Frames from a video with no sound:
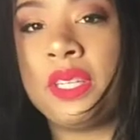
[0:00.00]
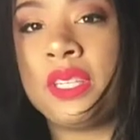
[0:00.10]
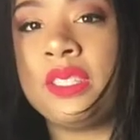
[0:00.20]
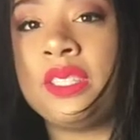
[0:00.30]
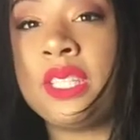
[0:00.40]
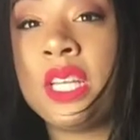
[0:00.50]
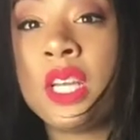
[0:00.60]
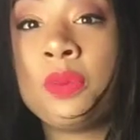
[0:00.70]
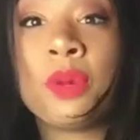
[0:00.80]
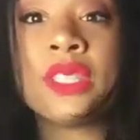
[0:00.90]
because
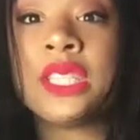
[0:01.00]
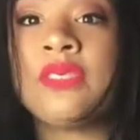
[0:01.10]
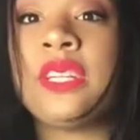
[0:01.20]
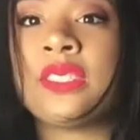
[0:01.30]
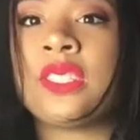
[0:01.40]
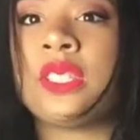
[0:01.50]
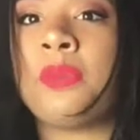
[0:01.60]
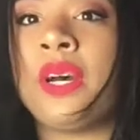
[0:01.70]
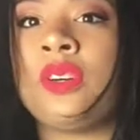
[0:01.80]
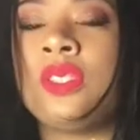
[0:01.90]
Project Give Dance is
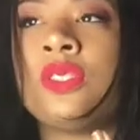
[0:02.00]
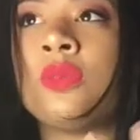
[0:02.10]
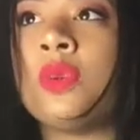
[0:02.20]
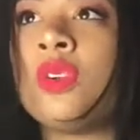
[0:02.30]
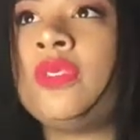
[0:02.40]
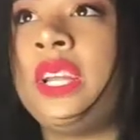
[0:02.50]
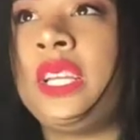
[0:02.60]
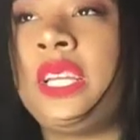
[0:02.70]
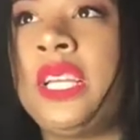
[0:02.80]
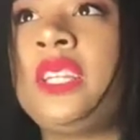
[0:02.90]
about,
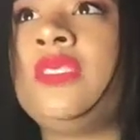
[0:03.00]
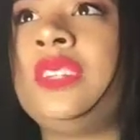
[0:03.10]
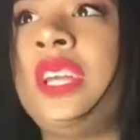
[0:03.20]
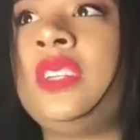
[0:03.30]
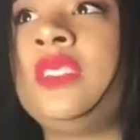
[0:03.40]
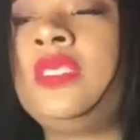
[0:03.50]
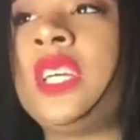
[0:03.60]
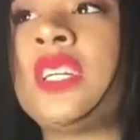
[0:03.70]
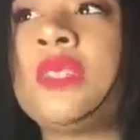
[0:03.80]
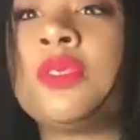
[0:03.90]
motivating kids and
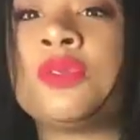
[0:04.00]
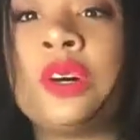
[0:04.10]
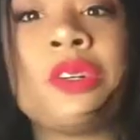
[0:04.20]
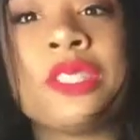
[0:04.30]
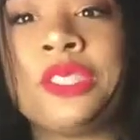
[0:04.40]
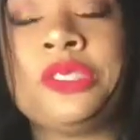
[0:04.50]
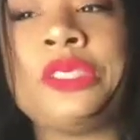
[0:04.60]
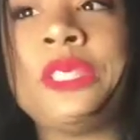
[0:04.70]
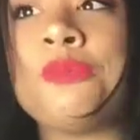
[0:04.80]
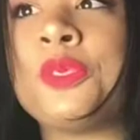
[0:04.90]
telling them to follow their
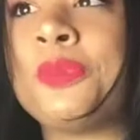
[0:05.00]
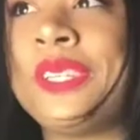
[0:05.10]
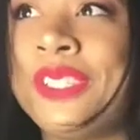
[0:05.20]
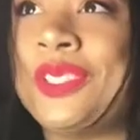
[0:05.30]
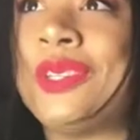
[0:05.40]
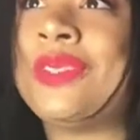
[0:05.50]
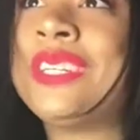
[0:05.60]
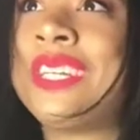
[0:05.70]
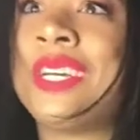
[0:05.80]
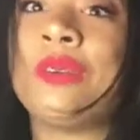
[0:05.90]
dreams. But,
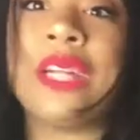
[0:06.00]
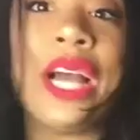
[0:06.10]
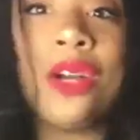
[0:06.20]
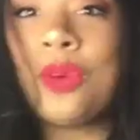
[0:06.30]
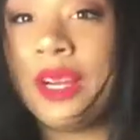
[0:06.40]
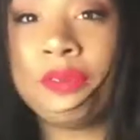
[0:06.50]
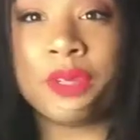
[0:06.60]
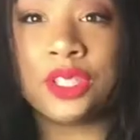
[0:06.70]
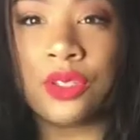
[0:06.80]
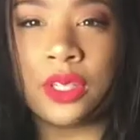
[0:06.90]
when I don't have
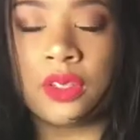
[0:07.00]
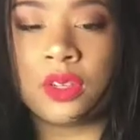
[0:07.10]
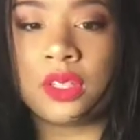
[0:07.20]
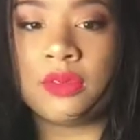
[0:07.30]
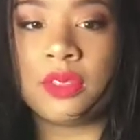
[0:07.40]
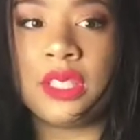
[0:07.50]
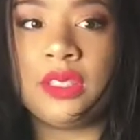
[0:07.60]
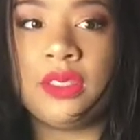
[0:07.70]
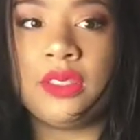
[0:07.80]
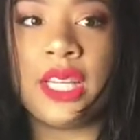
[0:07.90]
much going on with
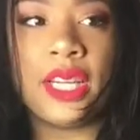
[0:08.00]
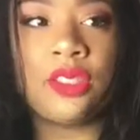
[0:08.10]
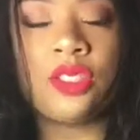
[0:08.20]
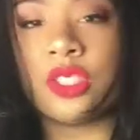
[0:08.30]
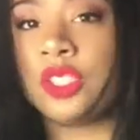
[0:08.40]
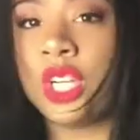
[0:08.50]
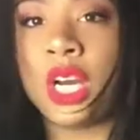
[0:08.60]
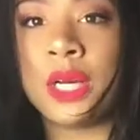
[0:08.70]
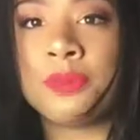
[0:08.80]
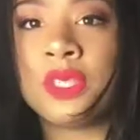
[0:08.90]
dance or
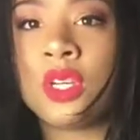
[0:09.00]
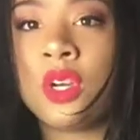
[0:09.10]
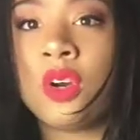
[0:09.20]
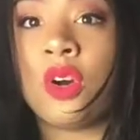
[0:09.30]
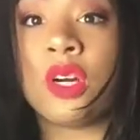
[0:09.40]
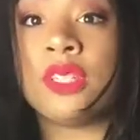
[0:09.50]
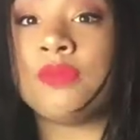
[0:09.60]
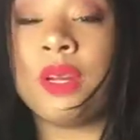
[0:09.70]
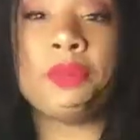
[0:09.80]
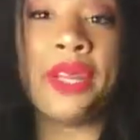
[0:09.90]
jobs, or if
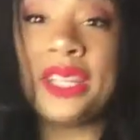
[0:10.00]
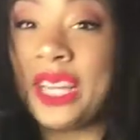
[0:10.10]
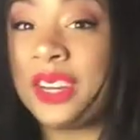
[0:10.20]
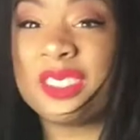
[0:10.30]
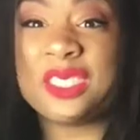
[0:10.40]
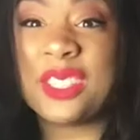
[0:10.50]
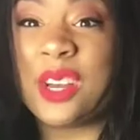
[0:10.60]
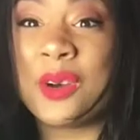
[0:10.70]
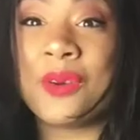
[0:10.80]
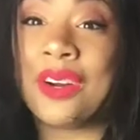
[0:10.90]
my bank account is
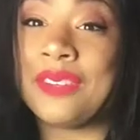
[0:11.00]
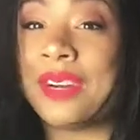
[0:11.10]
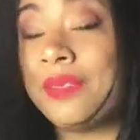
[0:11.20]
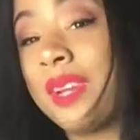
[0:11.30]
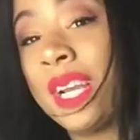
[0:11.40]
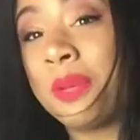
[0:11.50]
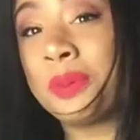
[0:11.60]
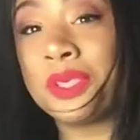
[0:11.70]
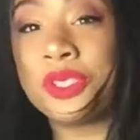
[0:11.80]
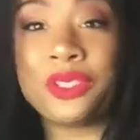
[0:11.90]
low, or if I'm not able
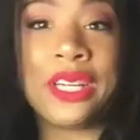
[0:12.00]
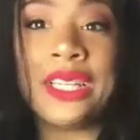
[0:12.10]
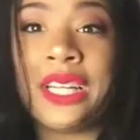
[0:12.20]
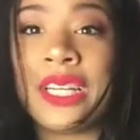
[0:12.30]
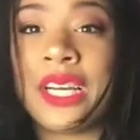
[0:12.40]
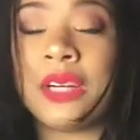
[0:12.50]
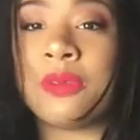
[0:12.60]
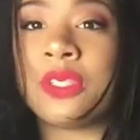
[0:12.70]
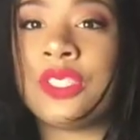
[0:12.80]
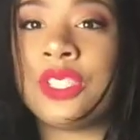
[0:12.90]
to train like I
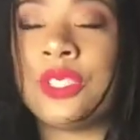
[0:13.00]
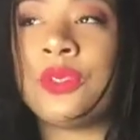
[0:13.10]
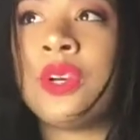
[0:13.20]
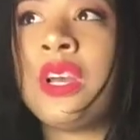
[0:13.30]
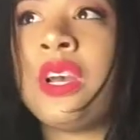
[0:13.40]
want to,